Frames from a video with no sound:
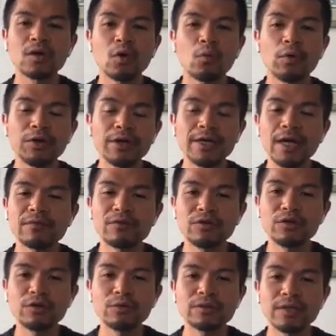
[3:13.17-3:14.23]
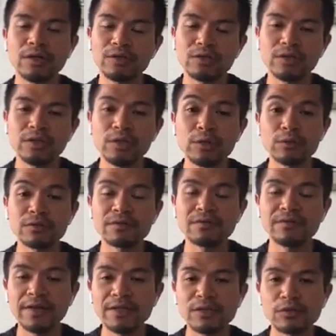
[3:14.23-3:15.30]
what you're going to have to do is actually use
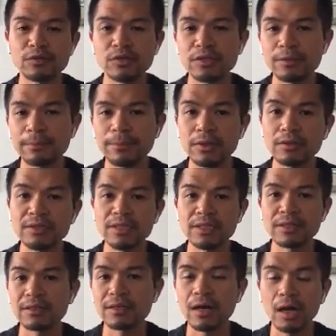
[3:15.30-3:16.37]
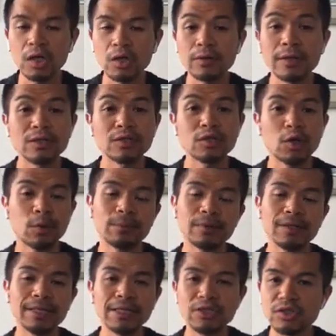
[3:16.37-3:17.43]
Phaser's built-in color
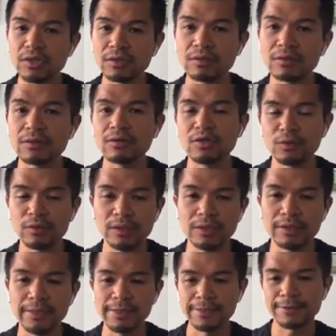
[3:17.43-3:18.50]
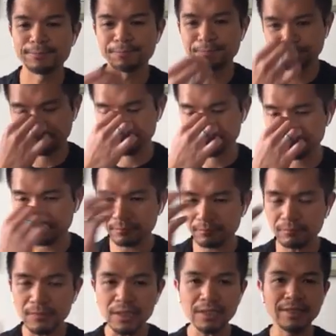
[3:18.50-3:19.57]
interpolation utilities.
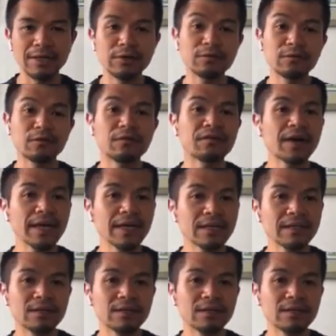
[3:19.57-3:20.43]
Now you can find